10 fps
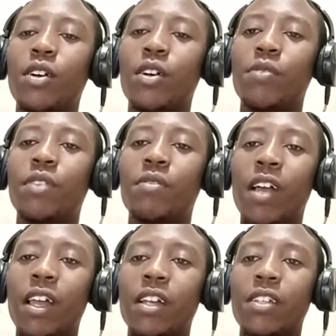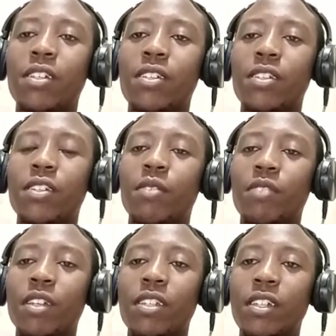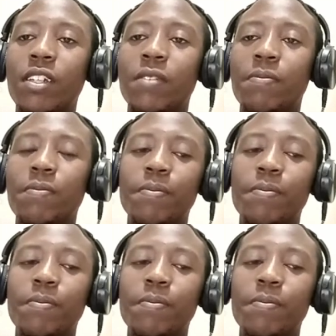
of the virus, of the sin.